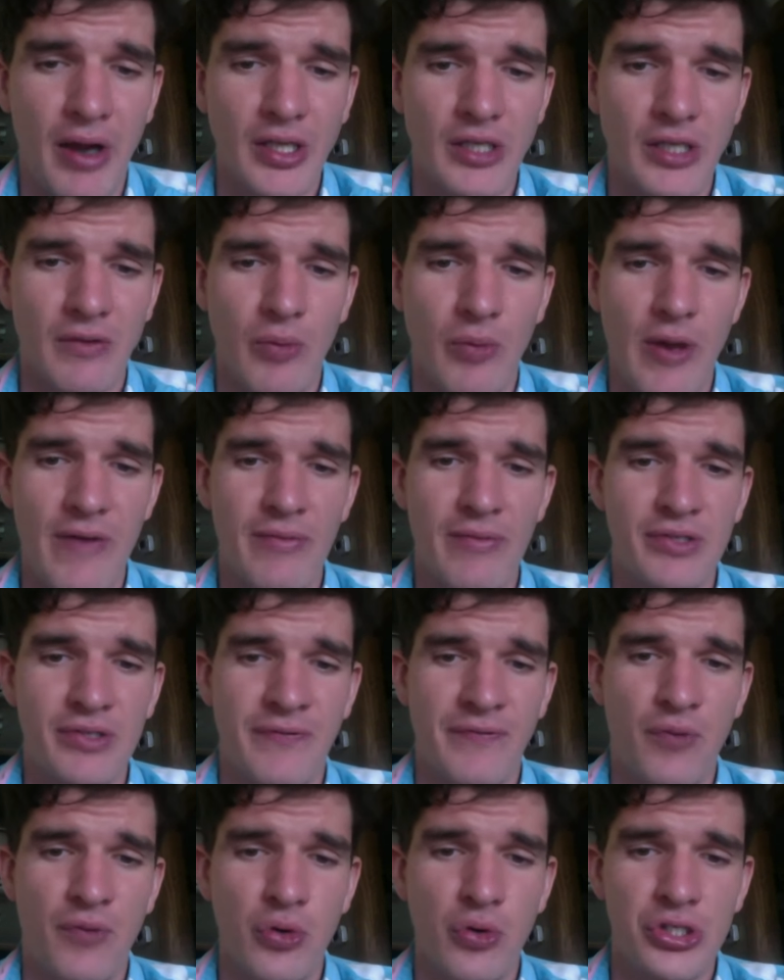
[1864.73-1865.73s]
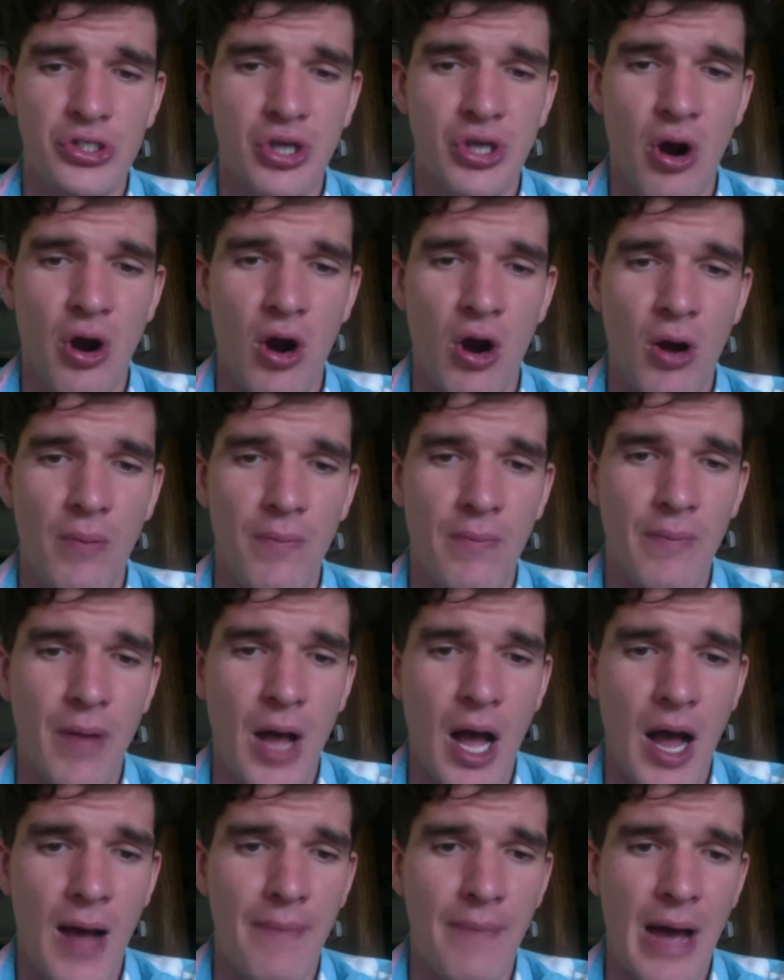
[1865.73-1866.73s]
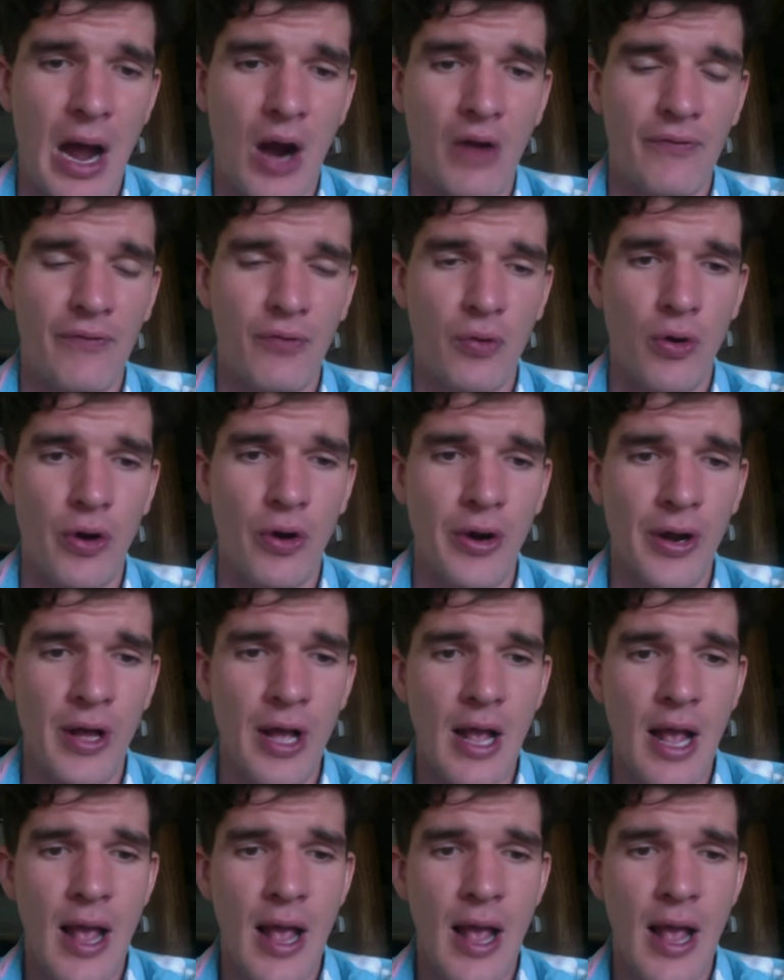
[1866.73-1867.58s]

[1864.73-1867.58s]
A, we have him as a four star uh, power forward.